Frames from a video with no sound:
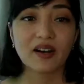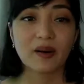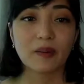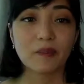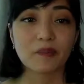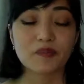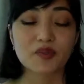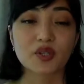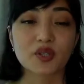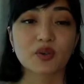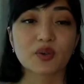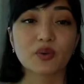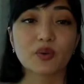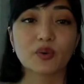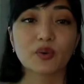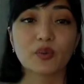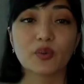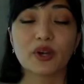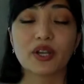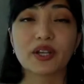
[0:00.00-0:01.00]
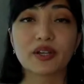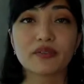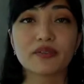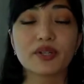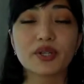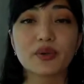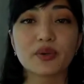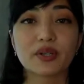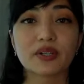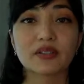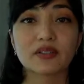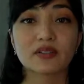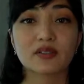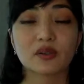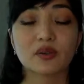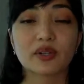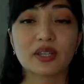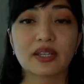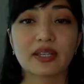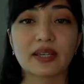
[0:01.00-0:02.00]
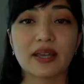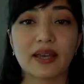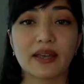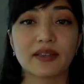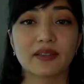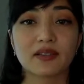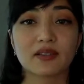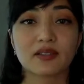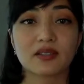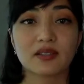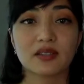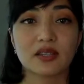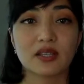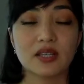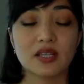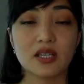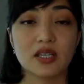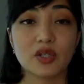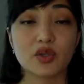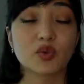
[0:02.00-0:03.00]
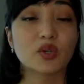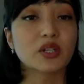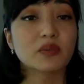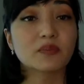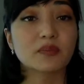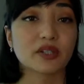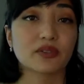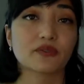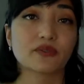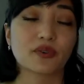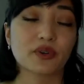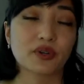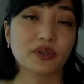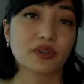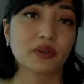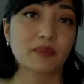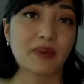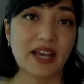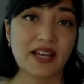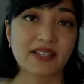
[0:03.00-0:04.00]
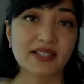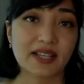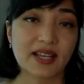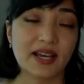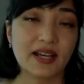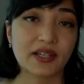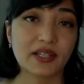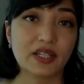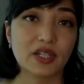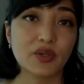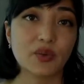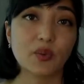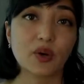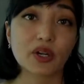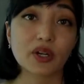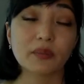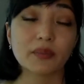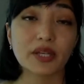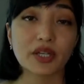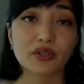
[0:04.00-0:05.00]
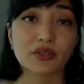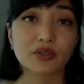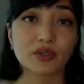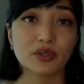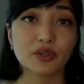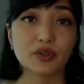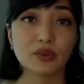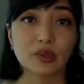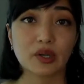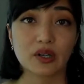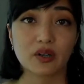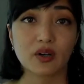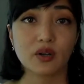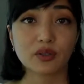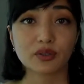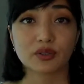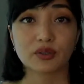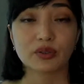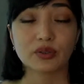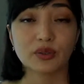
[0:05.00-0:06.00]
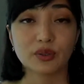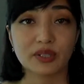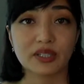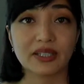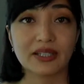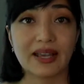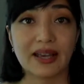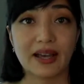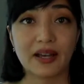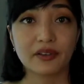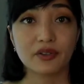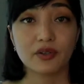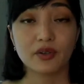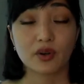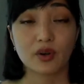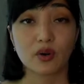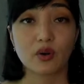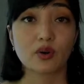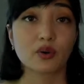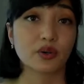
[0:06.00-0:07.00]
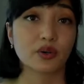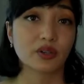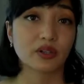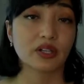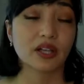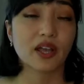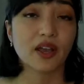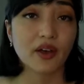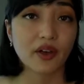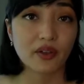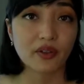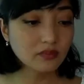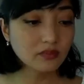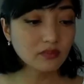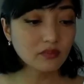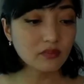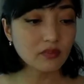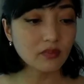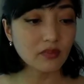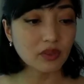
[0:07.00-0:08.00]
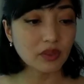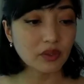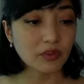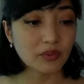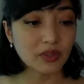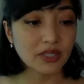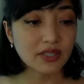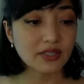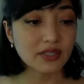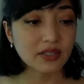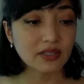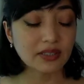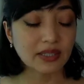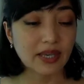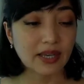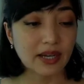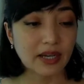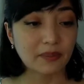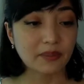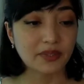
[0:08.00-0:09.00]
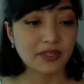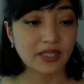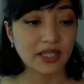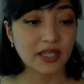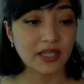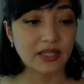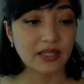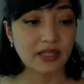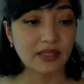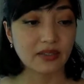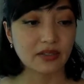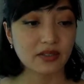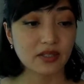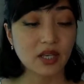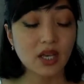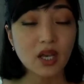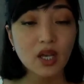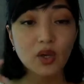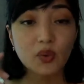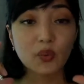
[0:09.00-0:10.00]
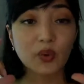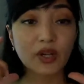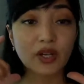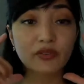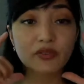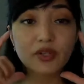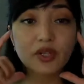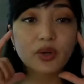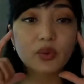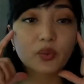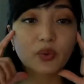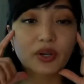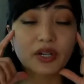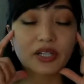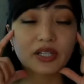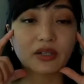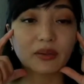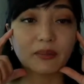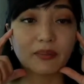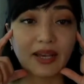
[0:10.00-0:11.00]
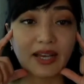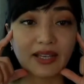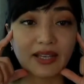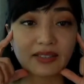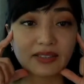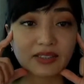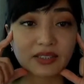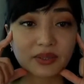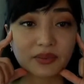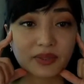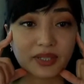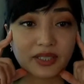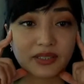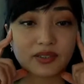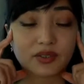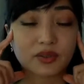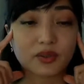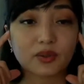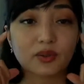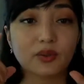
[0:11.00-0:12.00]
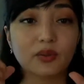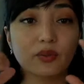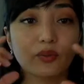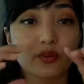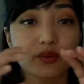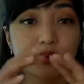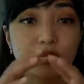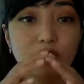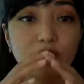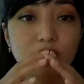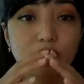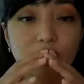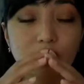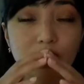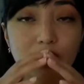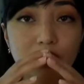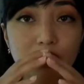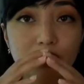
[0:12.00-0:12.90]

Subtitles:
So whenever you are looking at the treatment for the mask acne, you want to make sure you are also looking at your oral health. The reason that I'm saying is, whenever you're wearing a mask, right? So you're